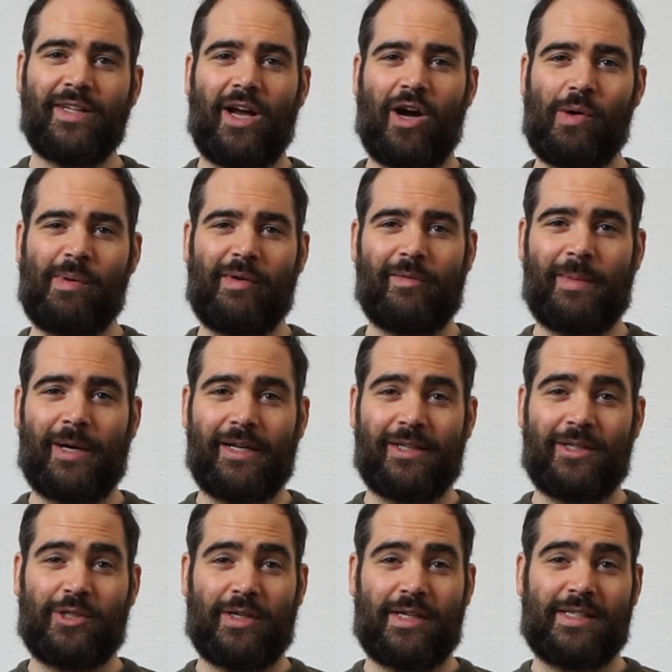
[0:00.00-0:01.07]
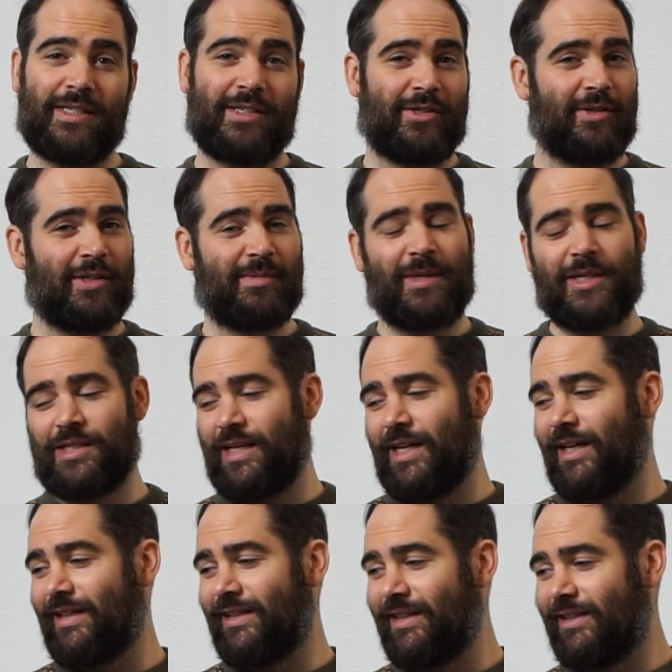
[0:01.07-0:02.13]
Hope everybody enjoys this tune as much as
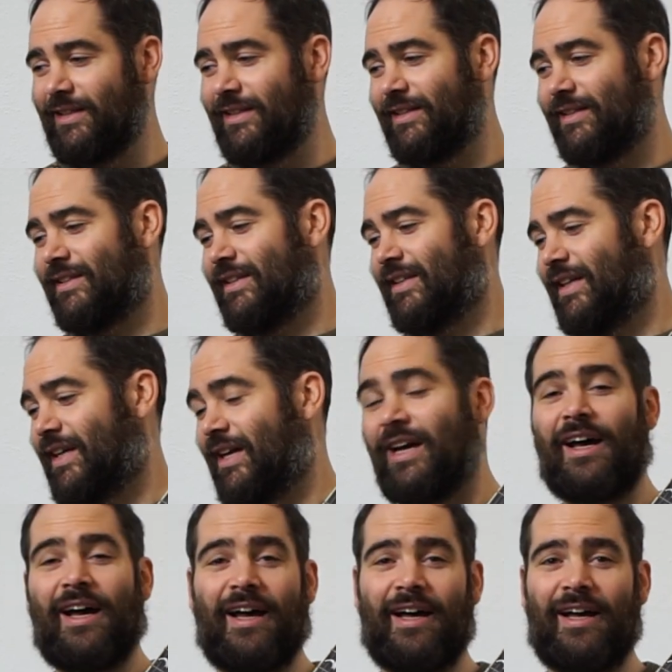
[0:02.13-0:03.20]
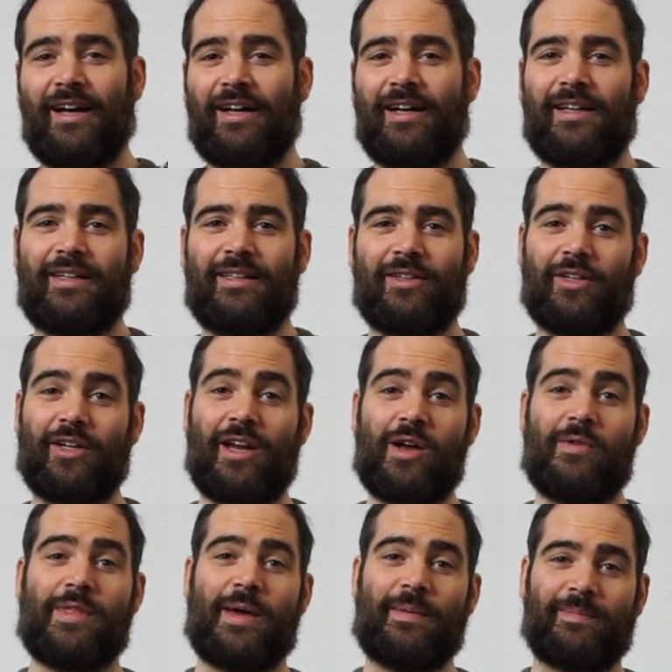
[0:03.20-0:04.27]
I did. Good luck
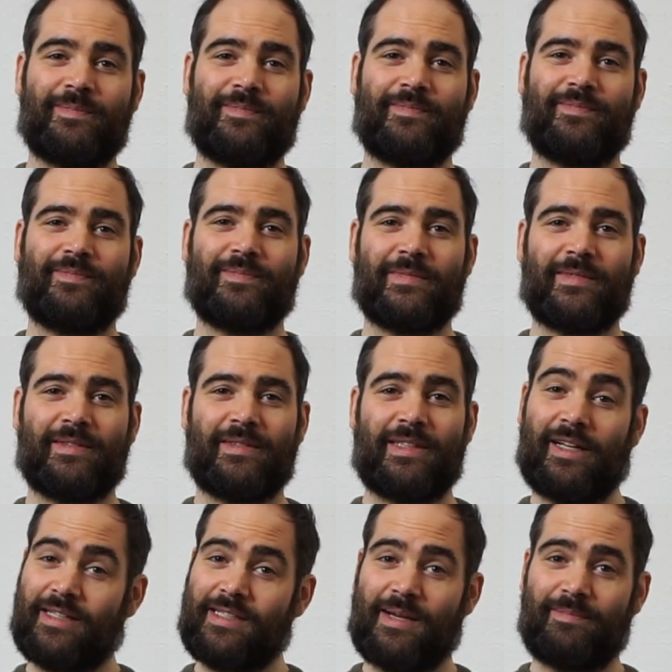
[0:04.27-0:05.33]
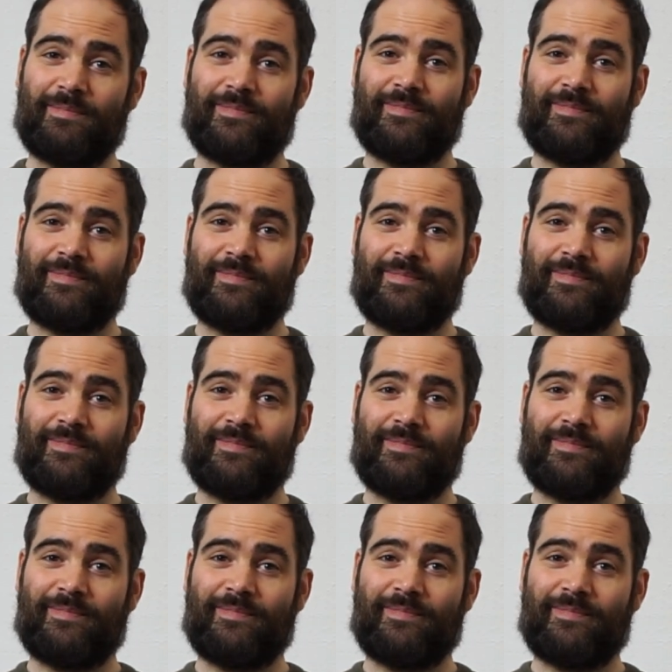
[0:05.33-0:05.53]
with it. Till next time.